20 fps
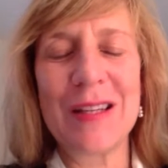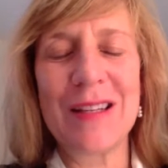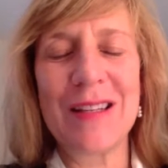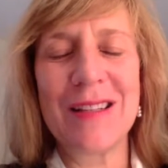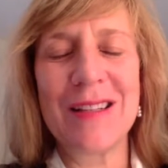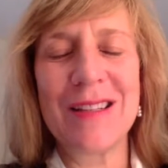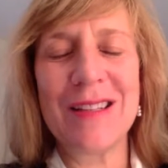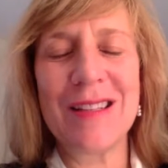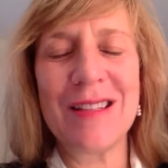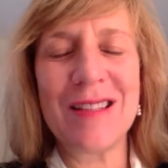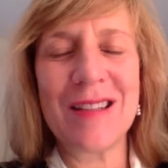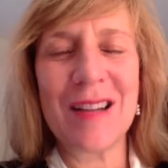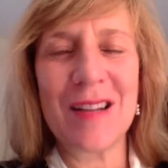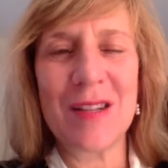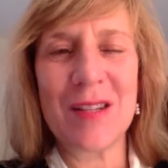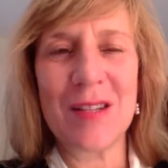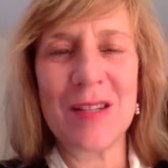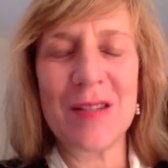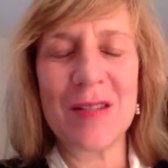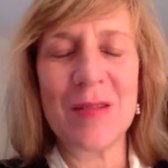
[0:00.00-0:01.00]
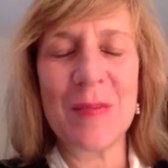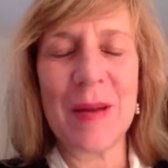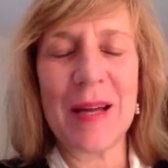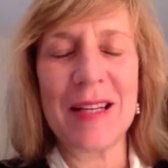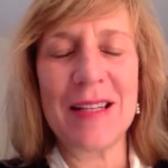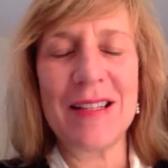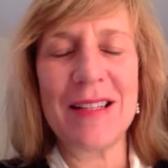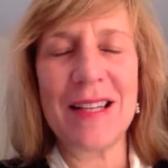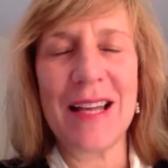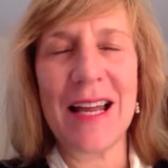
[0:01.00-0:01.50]
discussions by
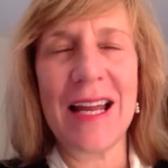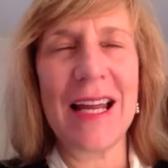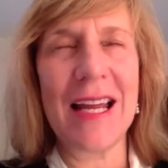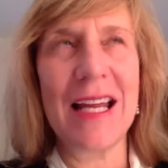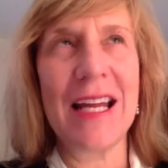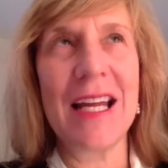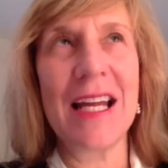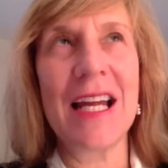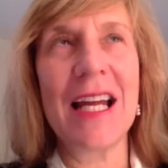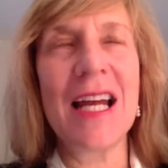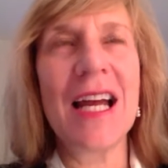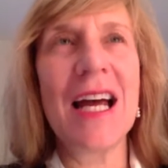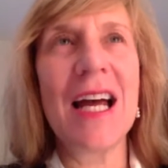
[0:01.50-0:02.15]
saying,